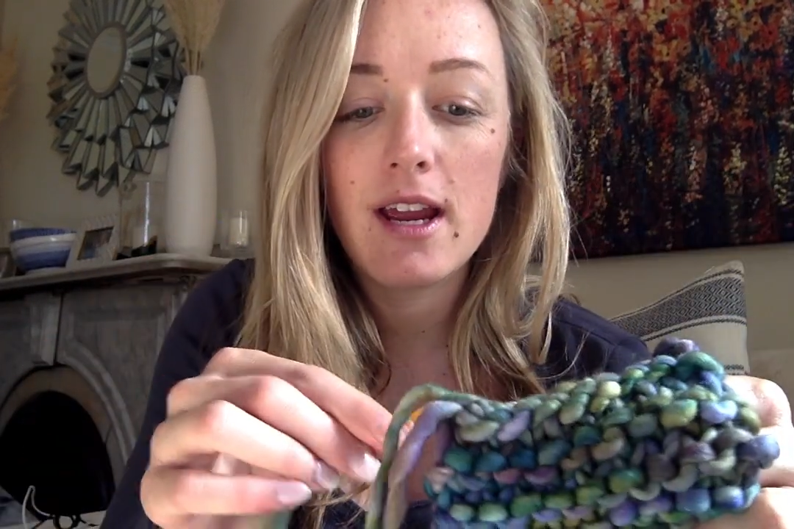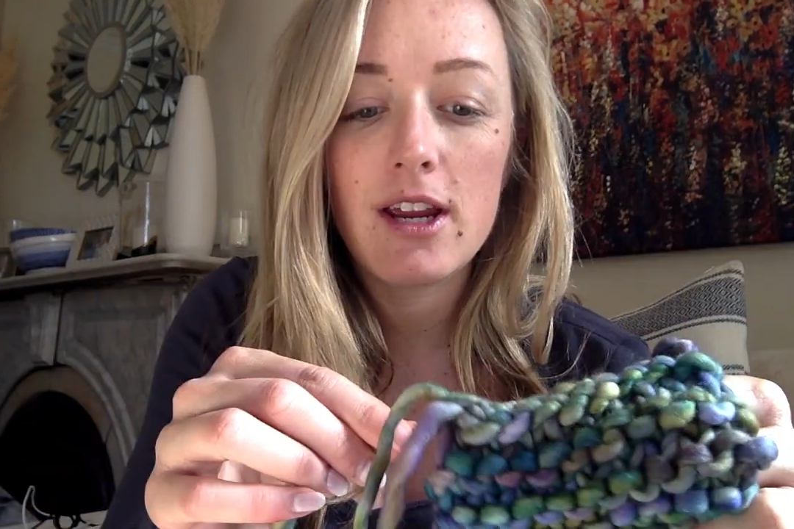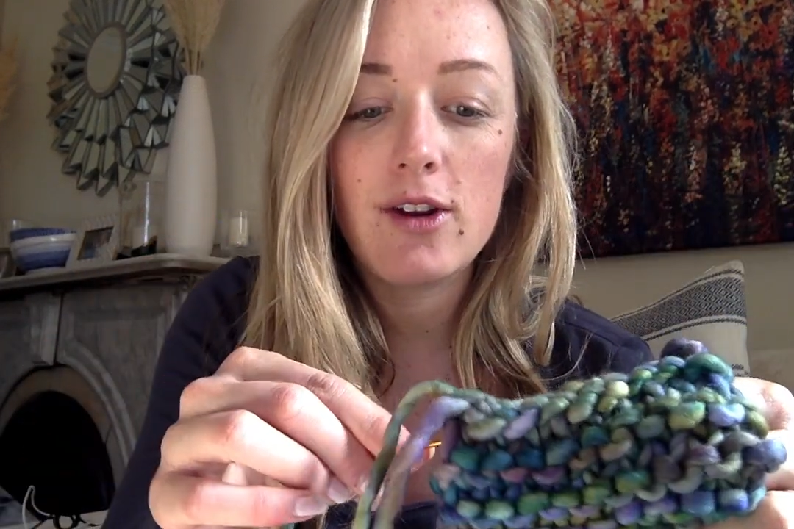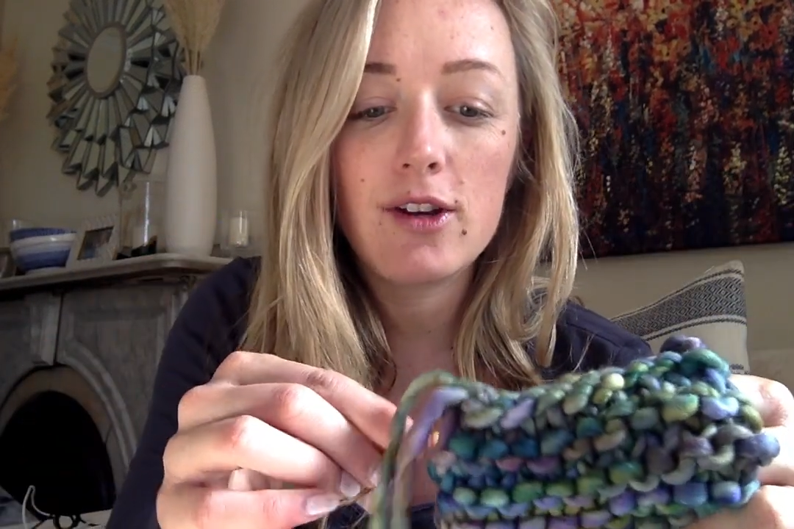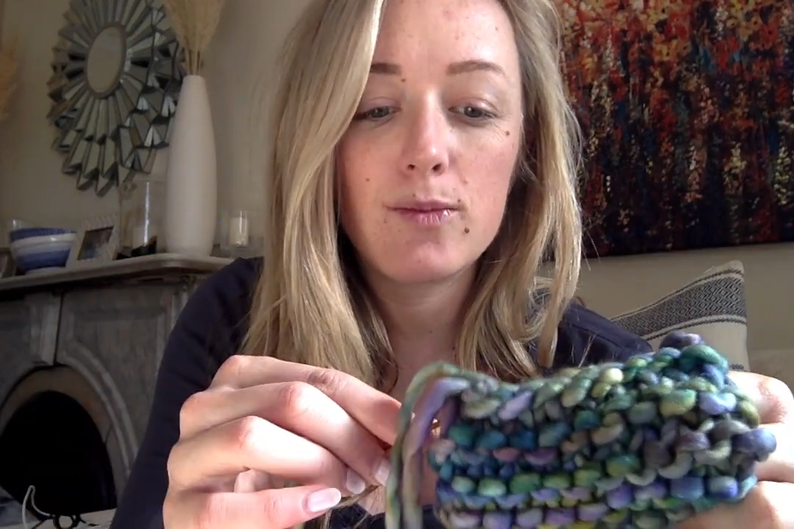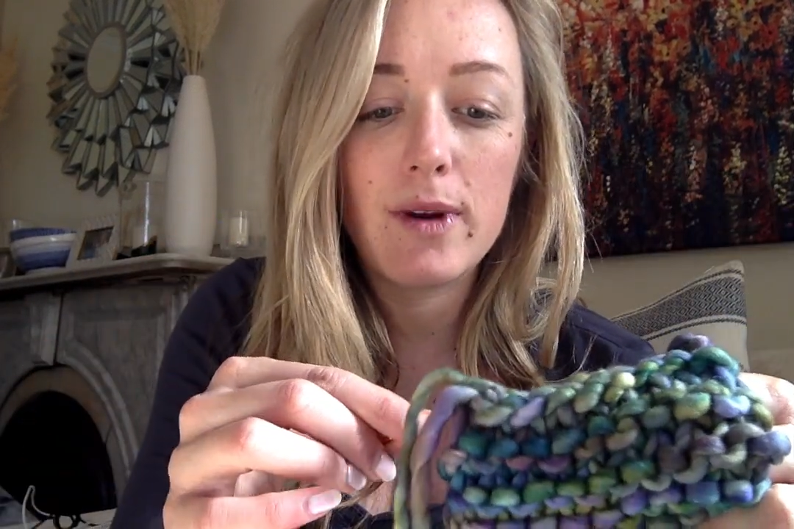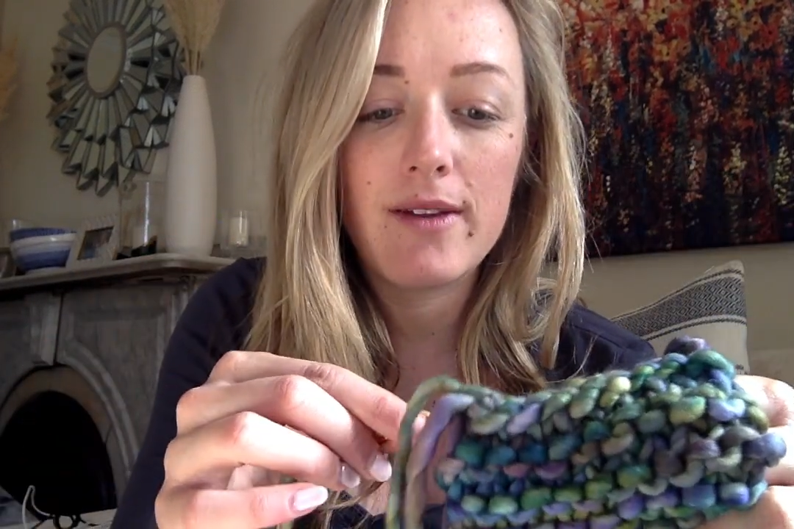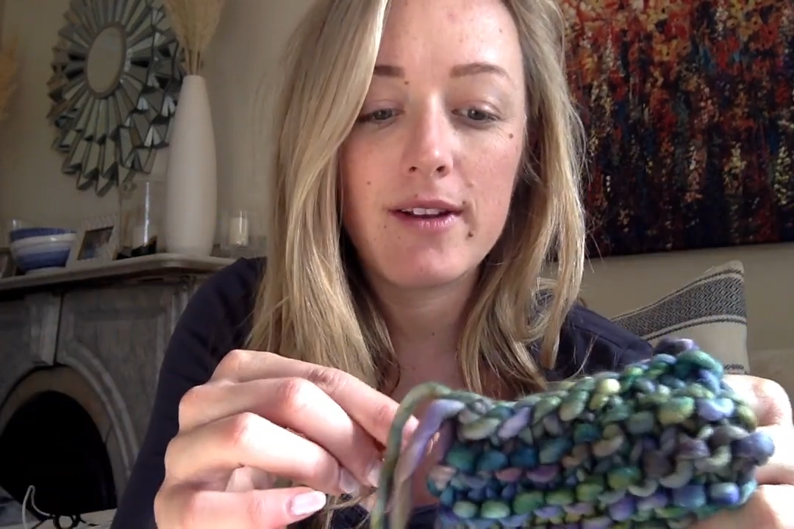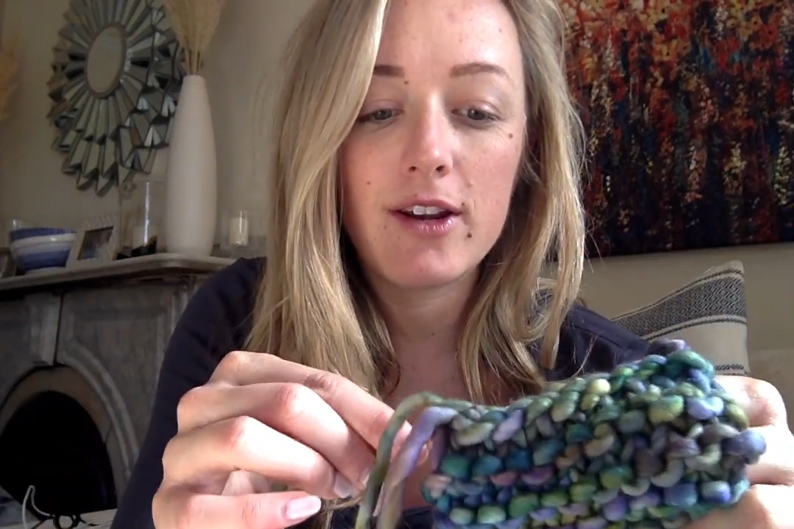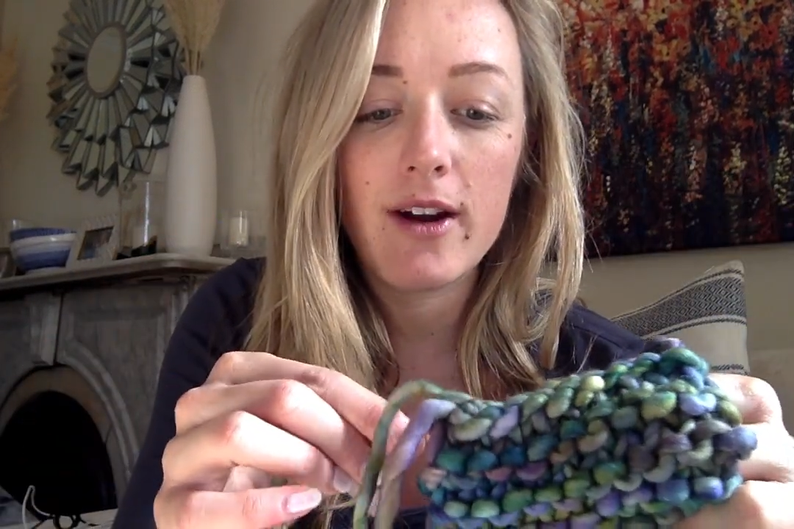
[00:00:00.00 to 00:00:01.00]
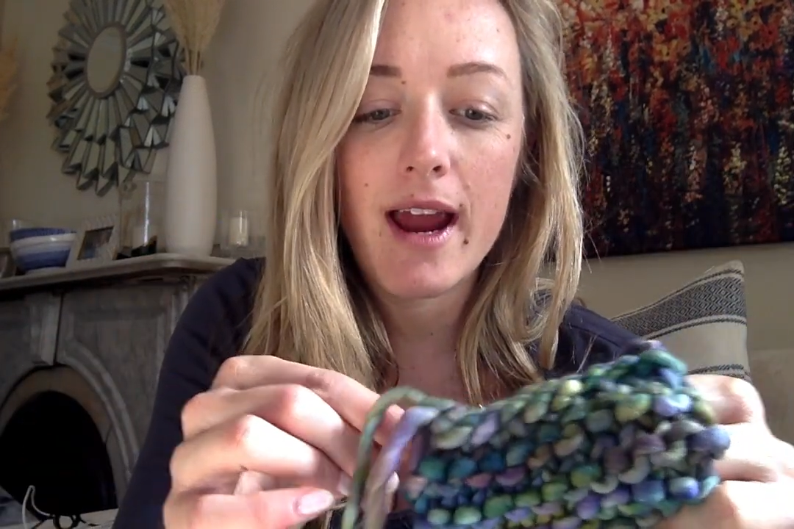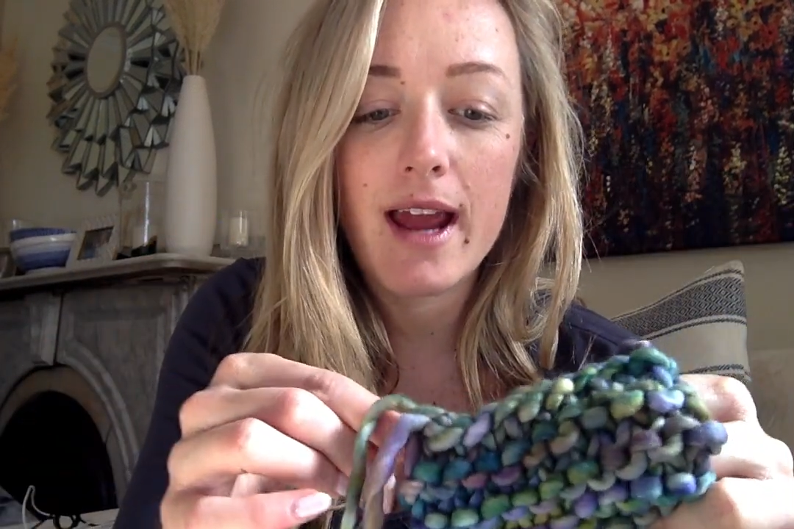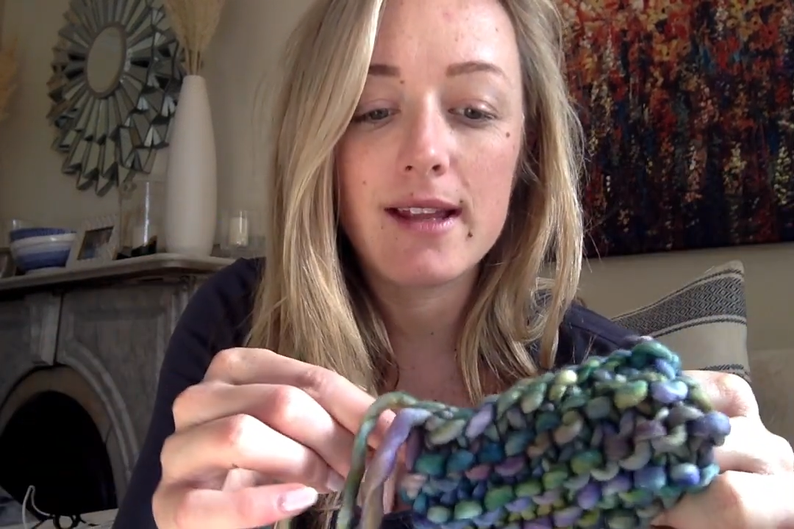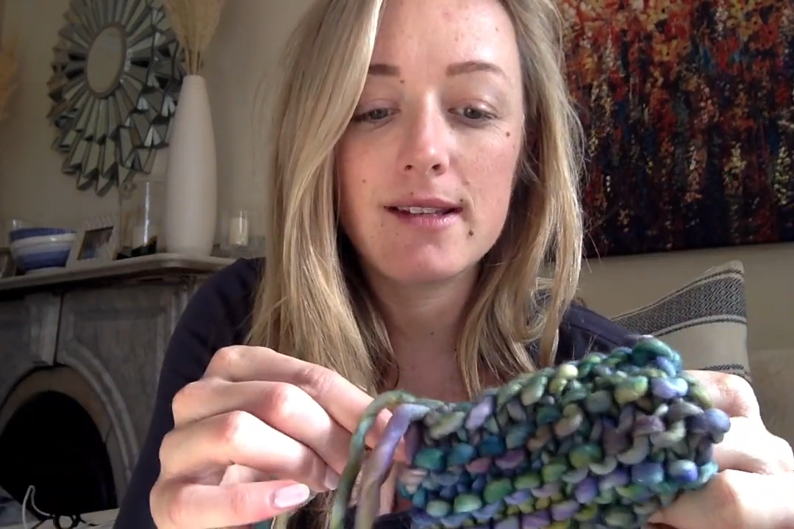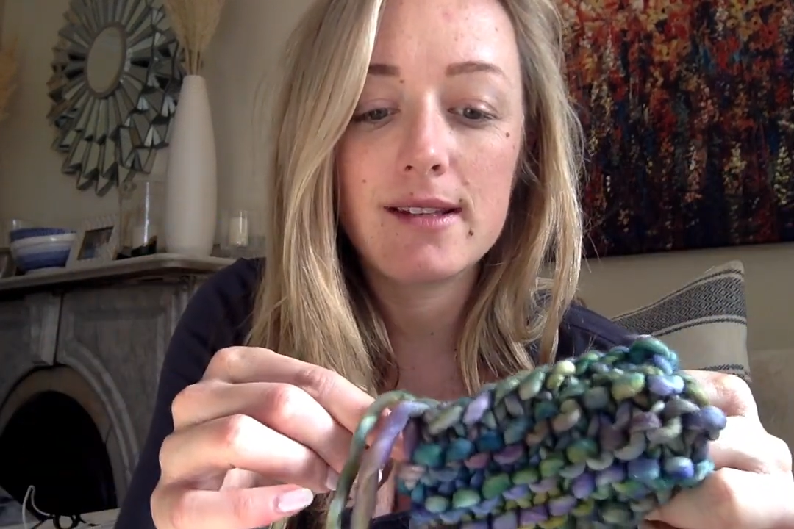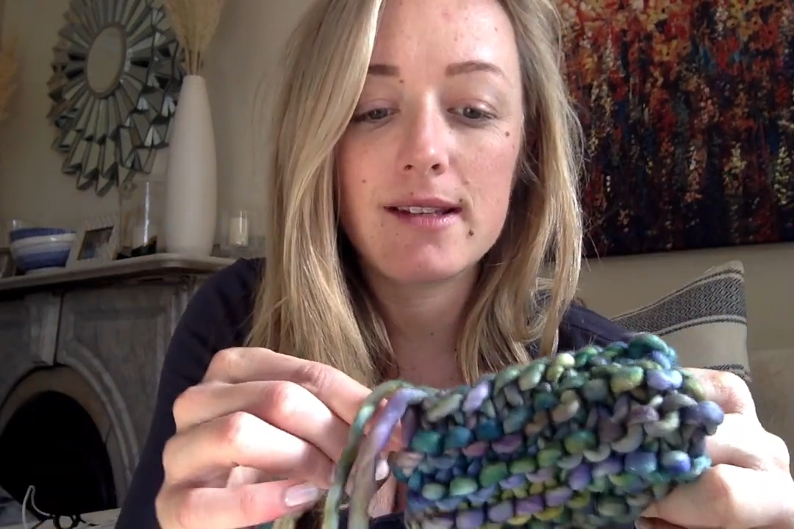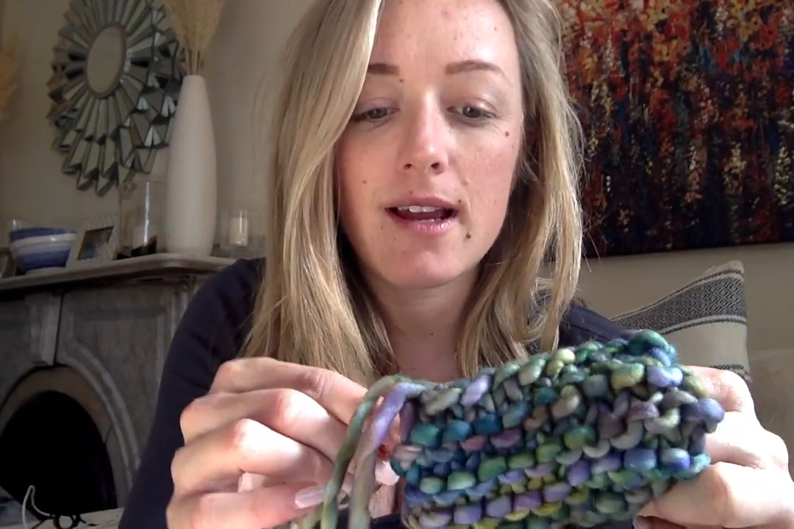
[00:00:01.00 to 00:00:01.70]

you just weave in your ends.